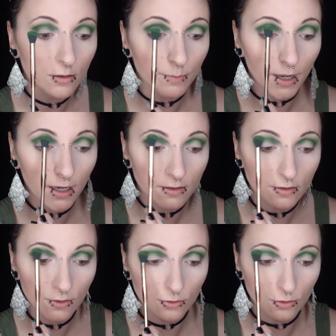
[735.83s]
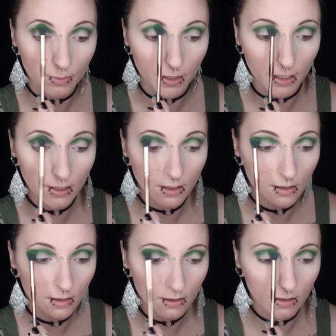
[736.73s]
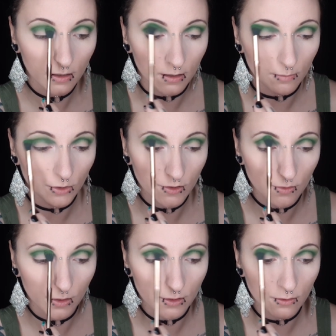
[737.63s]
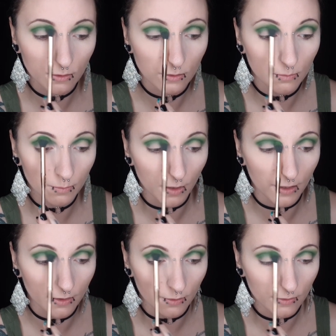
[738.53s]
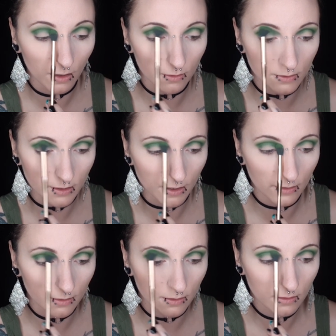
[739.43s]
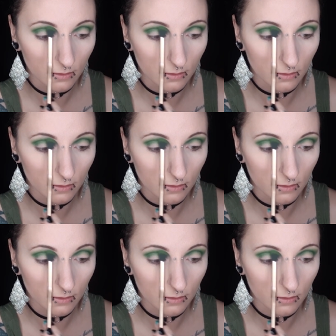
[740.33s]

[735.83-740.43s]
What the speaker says: back into Social Blade. And I'm just going to blend those colors together.